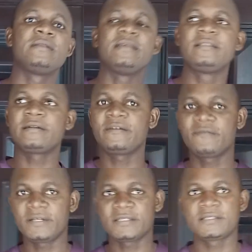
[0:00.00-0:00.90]
The
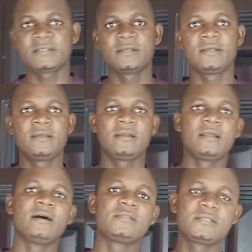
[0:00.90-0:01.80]
drivers
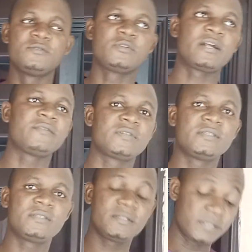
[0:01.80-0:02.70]
that drives
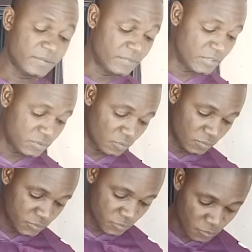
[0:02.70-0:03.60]
the system is
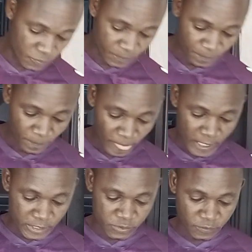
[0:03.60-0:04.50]
also
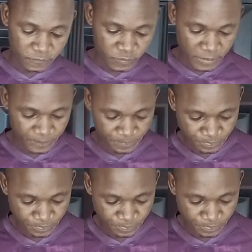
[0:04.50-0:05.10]
a software.